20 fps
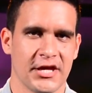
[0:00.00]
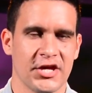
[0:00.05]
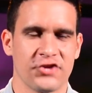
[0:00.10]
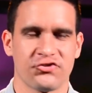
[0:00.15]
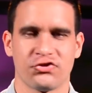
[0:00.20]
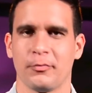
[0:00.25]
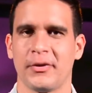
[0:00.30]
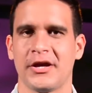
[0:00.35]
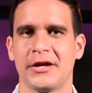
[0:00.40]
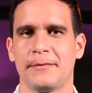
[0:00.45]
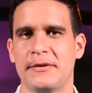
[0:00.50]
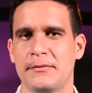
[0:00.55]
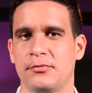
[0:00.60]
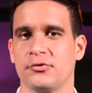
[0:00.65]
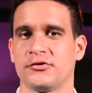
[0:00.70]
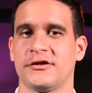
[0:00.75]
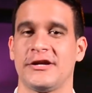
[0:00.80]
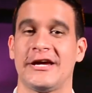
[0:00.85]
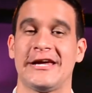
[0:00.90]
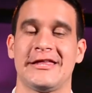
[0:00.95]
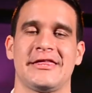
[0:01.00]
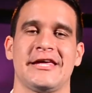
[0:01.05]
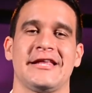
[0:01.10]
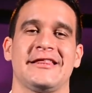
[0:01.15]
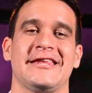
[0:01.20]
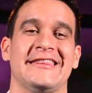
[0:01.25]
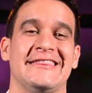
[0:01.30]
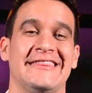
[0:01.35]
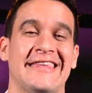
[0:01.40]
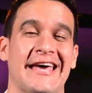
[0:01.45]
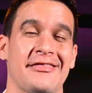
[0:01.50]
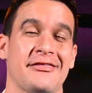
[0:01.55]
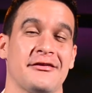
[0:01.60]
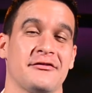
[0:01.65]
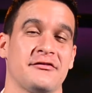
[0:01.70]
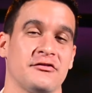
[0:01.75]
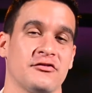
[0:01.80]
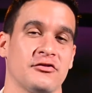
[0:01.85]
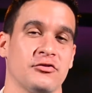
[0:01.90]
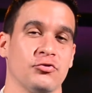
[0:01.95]
So many people today think that death
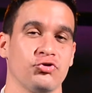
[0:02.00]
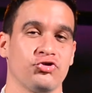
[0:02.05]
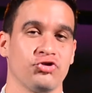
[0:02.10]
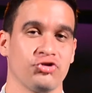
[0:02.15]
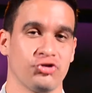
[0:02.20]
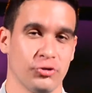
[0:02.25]
is the solution